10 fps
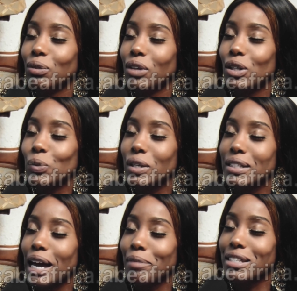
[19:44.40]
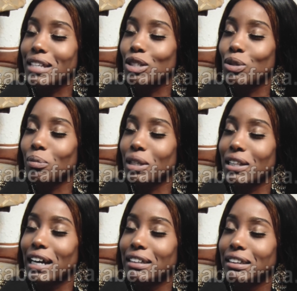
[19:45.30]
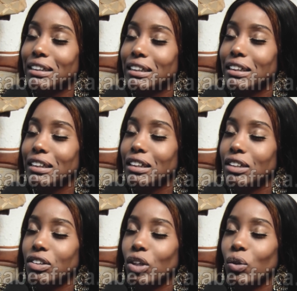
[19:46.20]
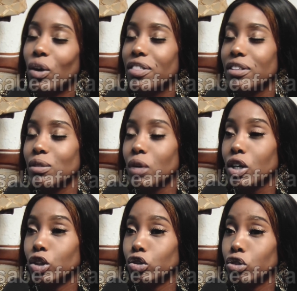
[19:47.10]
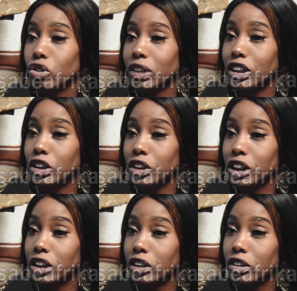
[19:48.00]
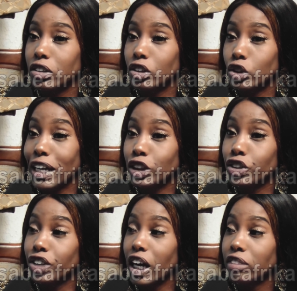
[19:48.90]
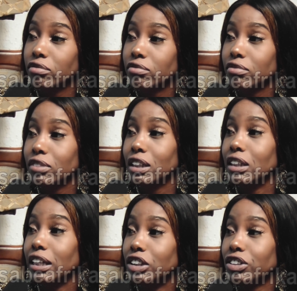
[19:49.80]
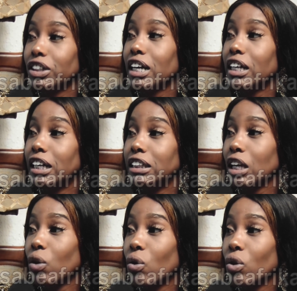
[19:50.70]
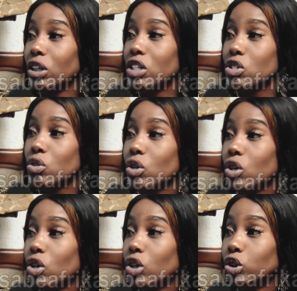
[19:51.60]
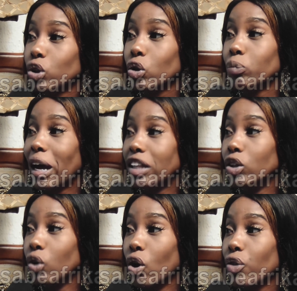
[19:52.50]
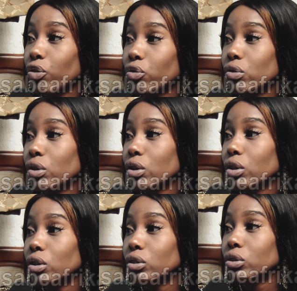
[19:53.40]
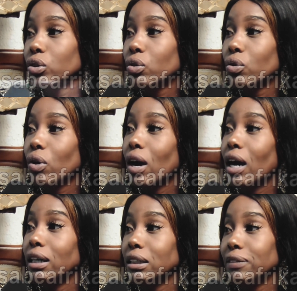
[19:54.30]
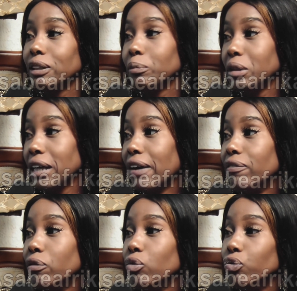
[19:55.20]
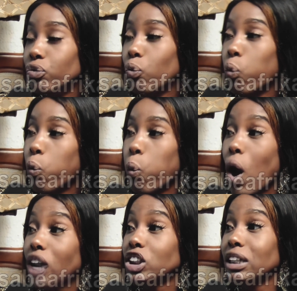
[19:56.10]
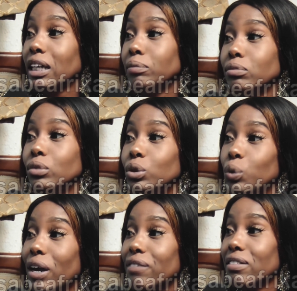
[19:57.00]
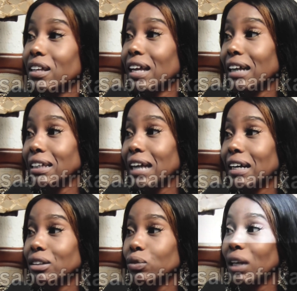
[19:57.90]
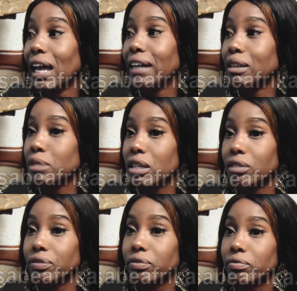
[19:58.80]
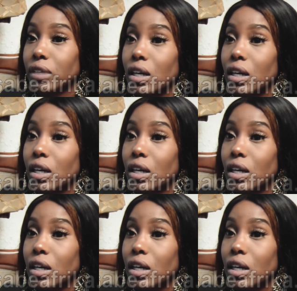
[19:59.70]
There's one time he said to me that the North is what controls Nigeria. The Nigeria as a whole is controlled by the North. So even me, I've watched him do everything that he can to align himself.